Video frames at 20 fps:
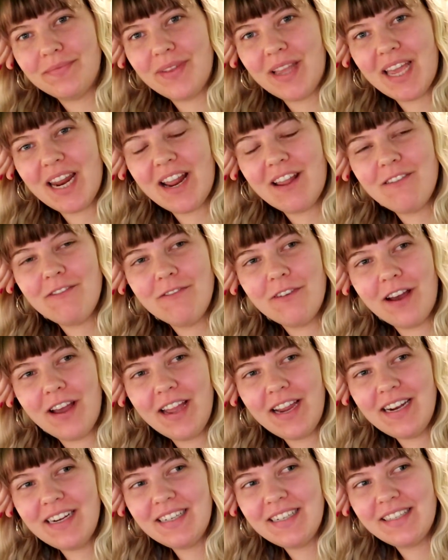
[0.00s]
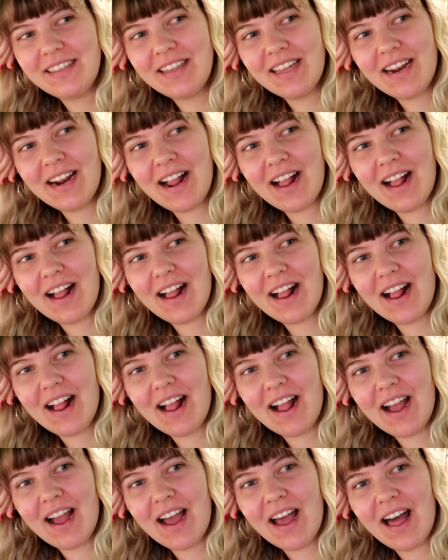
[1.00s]
And I find that
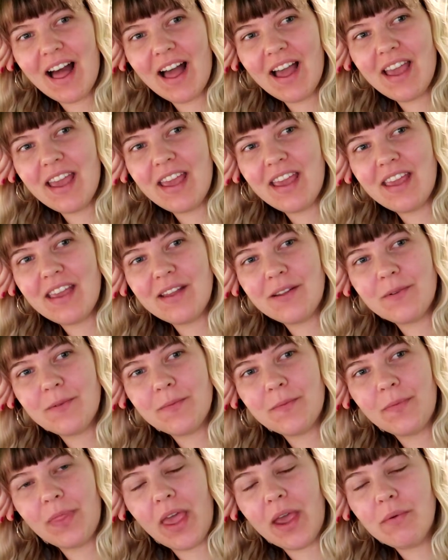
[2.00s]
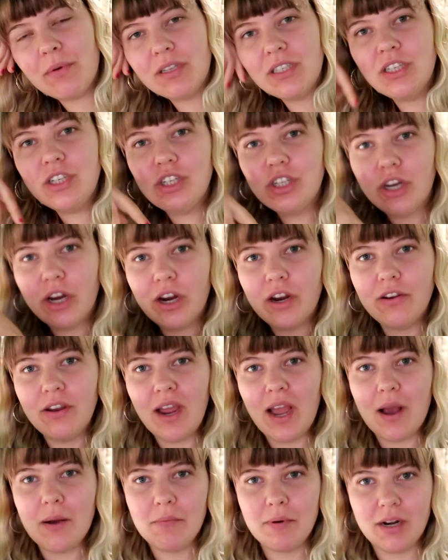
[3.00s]
I wasn't sure
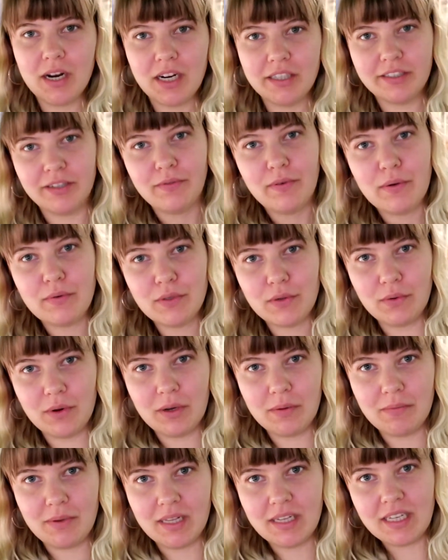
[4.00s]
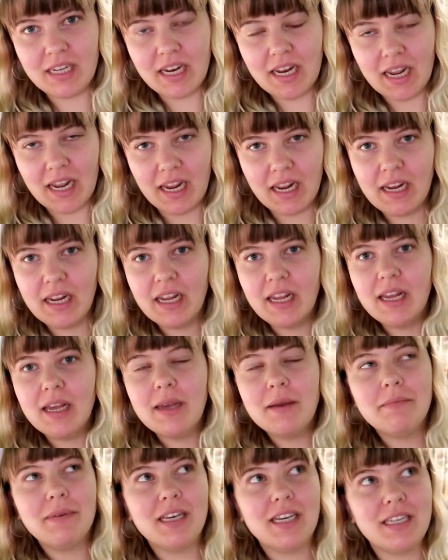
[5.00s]
how productive I was going to be today
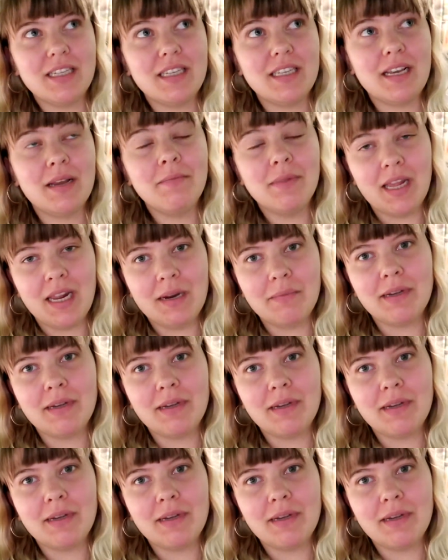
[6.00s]
because I'm letting